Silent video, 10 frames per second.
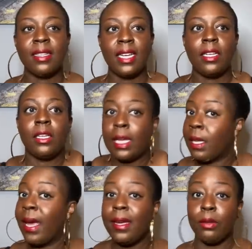Like,
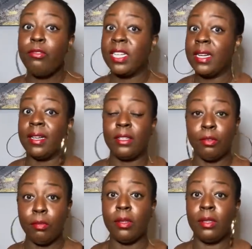hey, you did it.
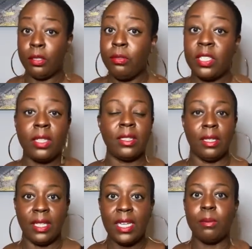You took the
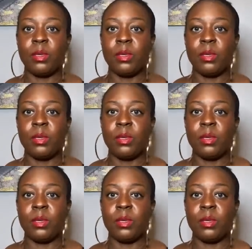leap.